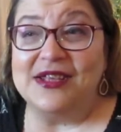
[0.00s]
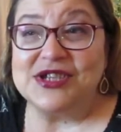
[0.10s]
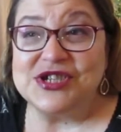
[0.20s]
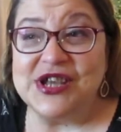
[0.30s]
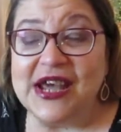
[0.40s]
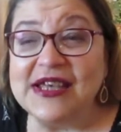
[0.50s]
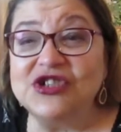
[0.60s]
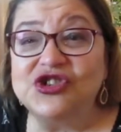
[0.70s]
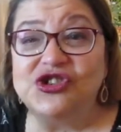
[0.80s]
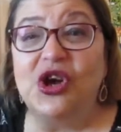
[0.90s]
She
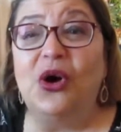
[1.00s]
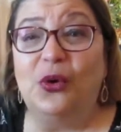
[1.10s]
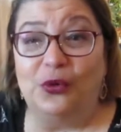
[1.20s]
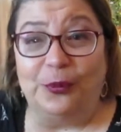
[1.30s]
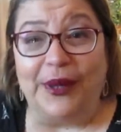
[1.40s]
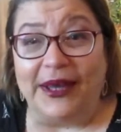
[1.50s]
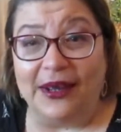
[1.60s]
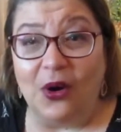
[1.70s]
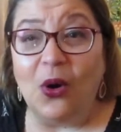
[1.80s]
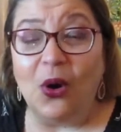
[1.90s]
has showed
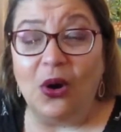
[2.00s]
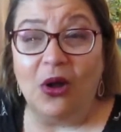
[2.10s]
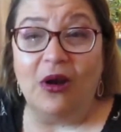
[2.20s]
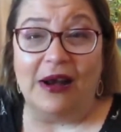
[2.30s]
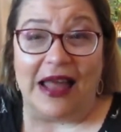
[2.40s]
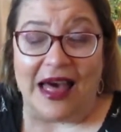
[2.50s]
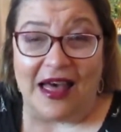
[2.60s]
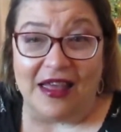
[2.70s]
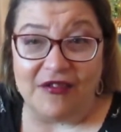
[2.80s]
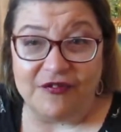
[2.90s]
me all her
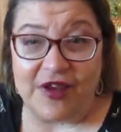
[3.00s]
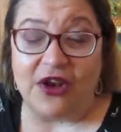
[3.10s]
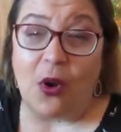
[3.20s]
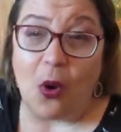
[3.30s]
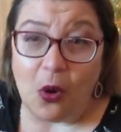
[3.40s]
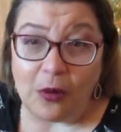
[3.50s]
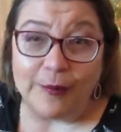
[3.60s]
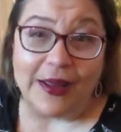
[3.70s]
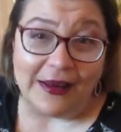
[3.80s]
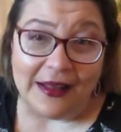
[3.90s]
life and all
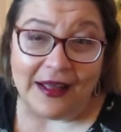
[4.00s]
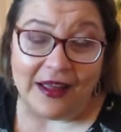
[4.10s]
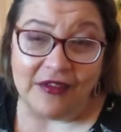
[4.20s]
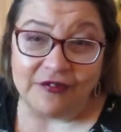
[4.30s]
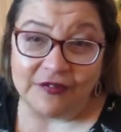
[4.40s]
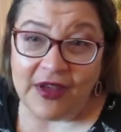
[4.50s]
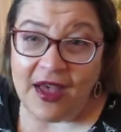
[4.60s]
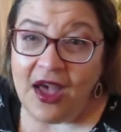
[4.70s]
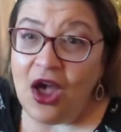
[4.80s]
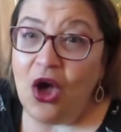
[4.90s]
my life
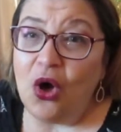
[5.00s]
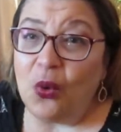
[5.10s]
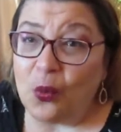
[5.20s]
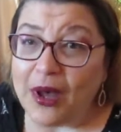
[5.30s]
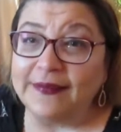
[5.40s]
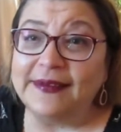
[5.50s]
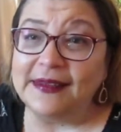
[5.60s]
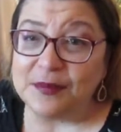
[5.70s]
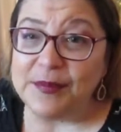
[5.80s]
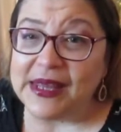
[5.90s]
what
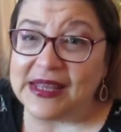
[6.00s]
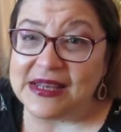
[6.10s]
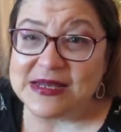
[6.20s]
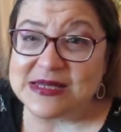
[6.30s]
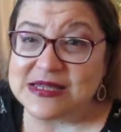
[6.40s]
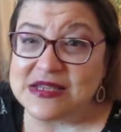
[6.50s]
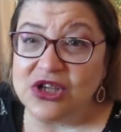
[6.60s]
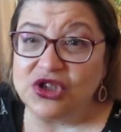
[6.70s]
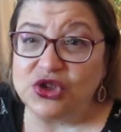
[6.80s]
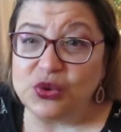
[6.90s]
it means
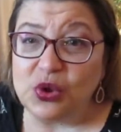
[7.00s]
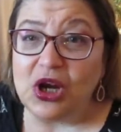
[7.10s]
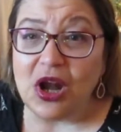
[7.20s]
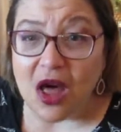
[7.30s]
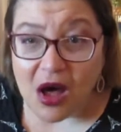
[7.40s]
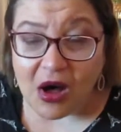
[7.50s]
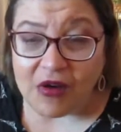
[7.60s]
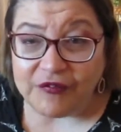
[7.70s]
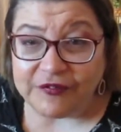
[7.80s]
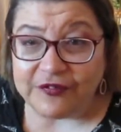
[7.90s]
to
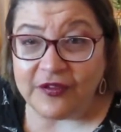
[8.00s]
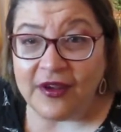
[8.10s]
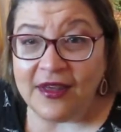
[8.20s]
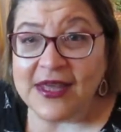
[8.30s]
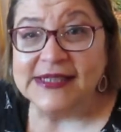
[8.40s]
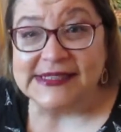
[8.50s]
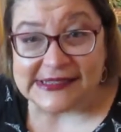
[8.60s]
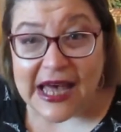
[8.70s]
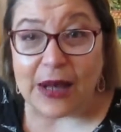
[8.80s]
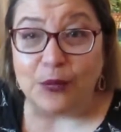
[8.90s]
love
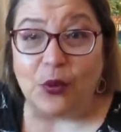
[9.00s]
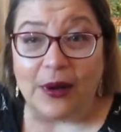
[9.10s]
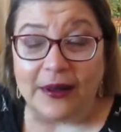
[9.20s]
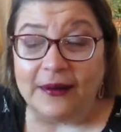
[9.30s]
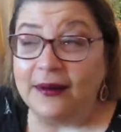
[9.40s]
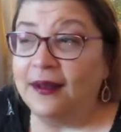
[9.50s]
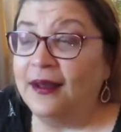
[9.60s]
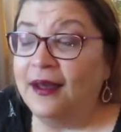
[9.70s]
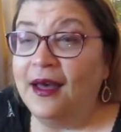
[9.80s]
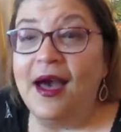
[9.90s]
someone
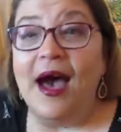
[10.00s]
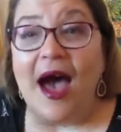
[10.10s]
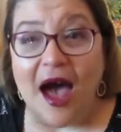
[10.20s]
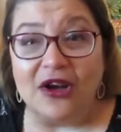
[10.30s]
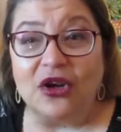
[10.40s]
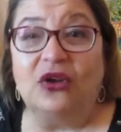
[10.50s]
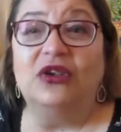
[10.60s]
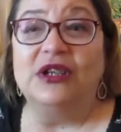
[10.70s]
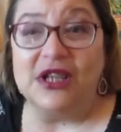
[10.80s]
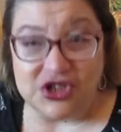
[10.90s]

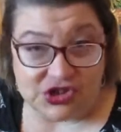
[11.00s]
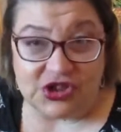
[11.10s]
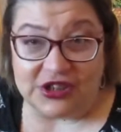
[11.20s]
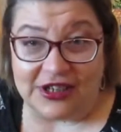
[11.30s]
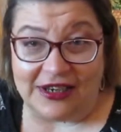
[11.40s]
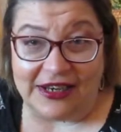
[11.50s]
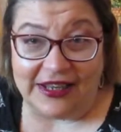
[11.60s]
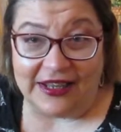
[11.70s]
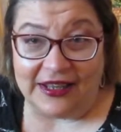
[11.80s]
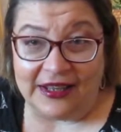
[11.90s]

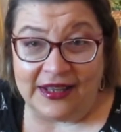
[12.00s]
unconditionally.